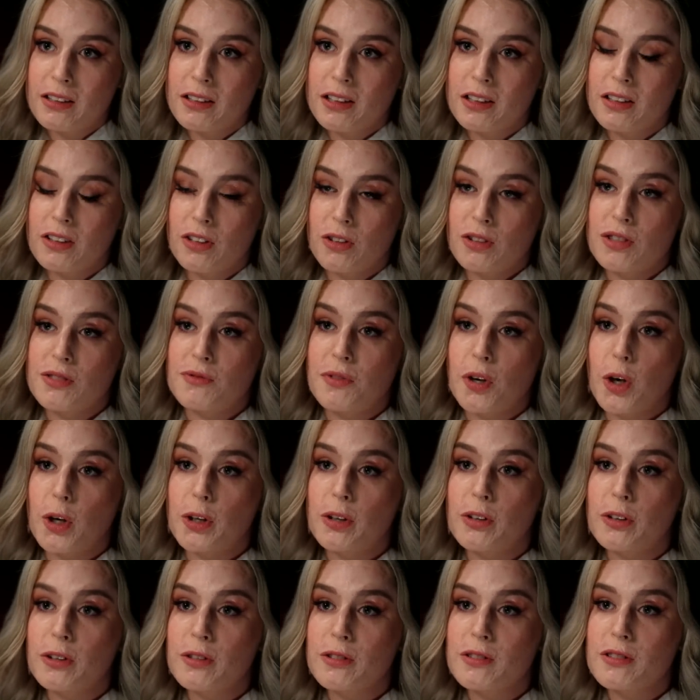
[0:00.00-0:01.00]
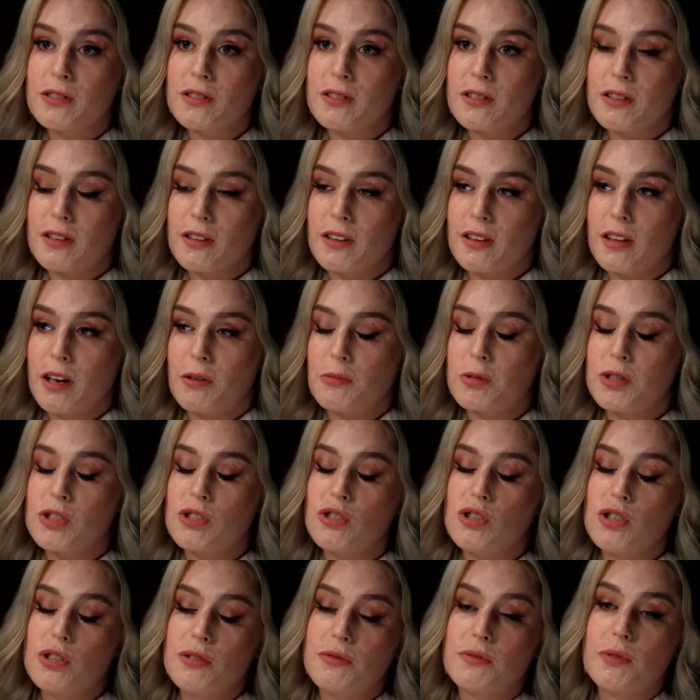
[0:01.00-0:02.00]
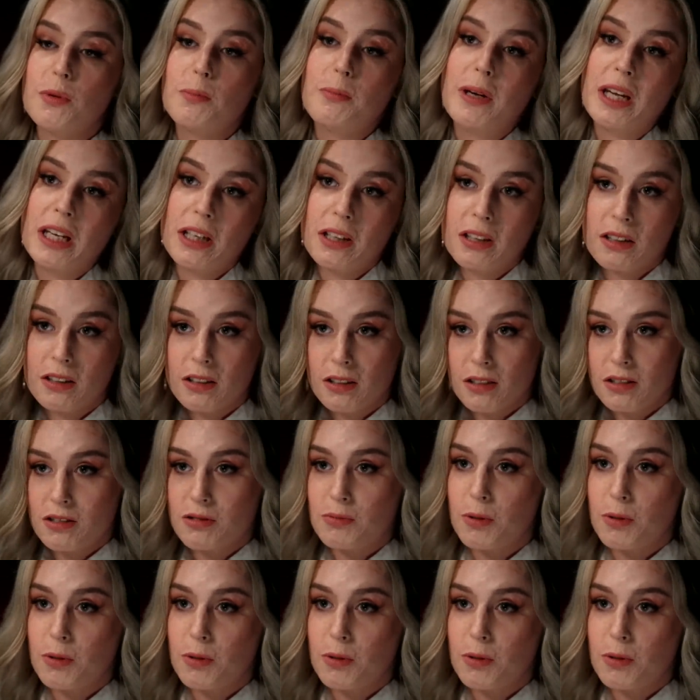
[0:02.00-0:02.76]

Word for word: in those photos, that was new for me as